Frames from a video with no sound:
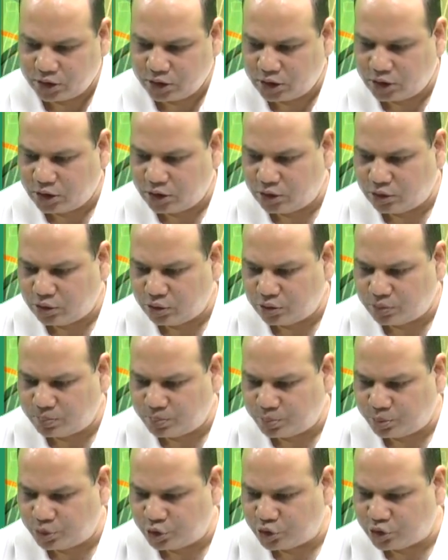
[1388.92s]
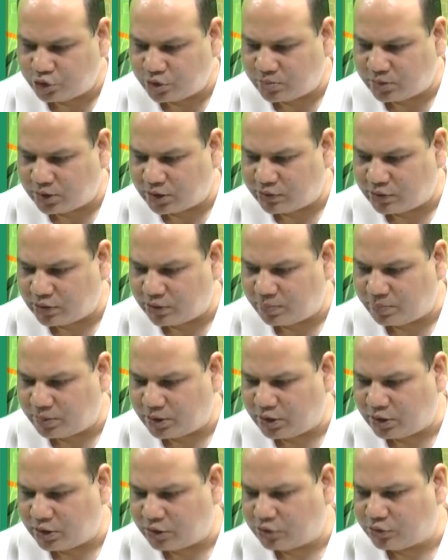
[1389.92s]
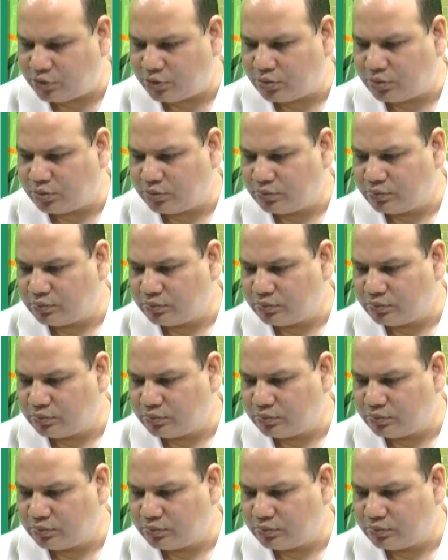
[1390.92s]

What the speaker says: into post merger P ratio,